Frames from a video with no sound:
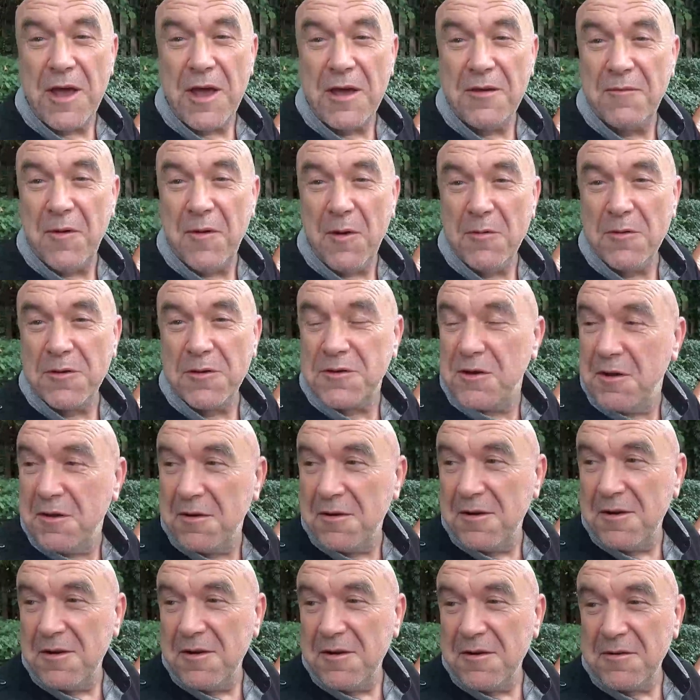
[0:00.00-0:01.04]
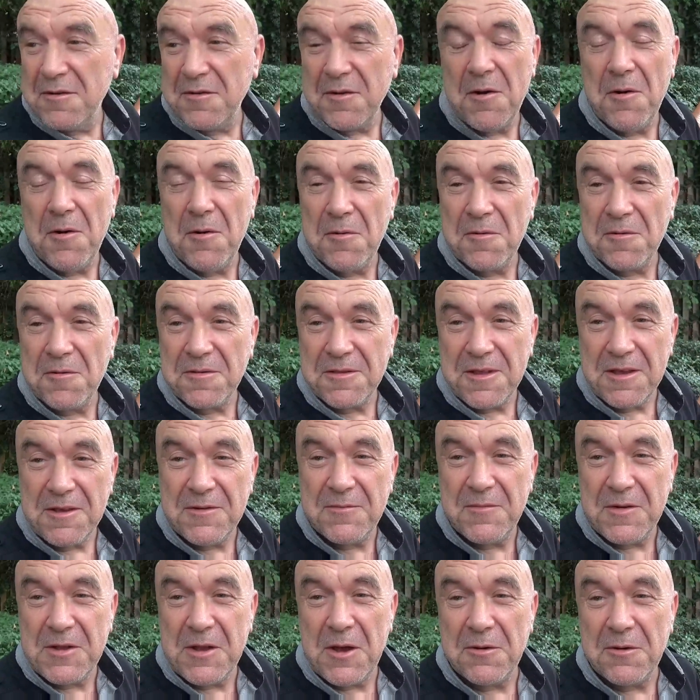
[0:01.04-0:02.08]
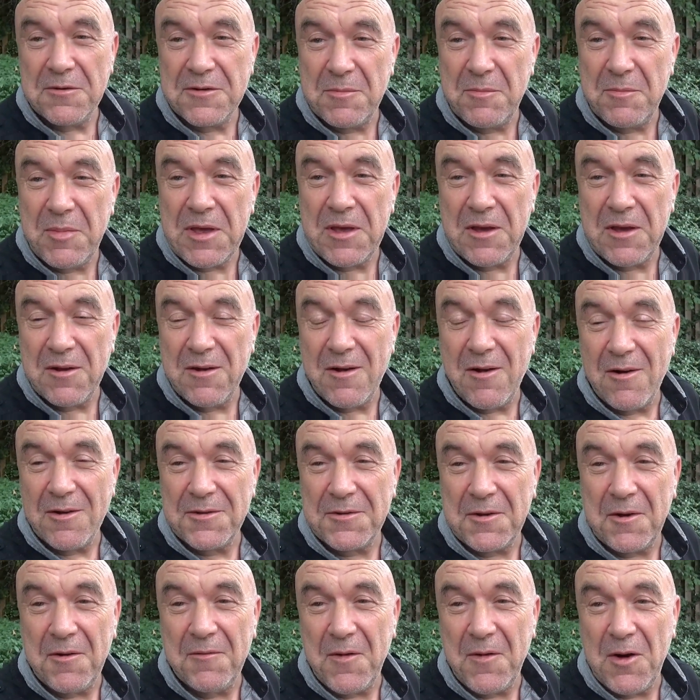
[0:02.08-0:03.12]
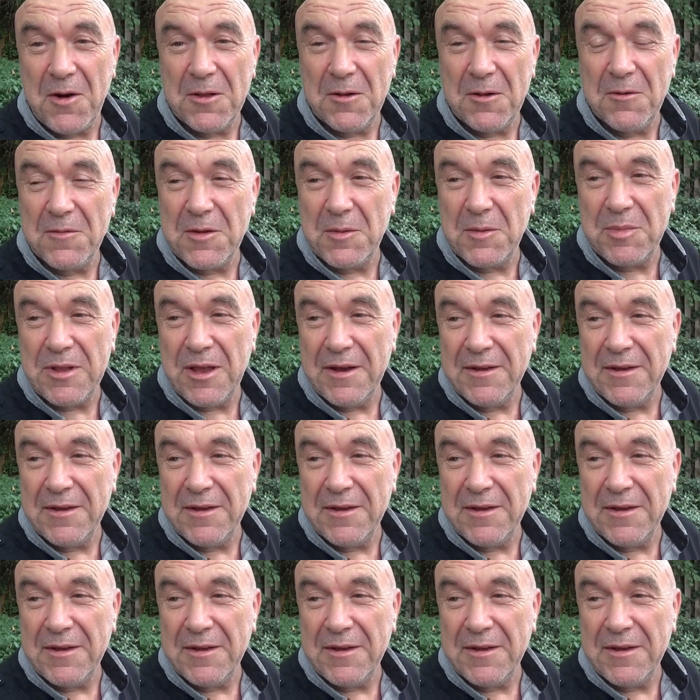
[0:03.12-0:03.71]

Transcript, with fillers: Okay folks, so this video is a bit sort of all over the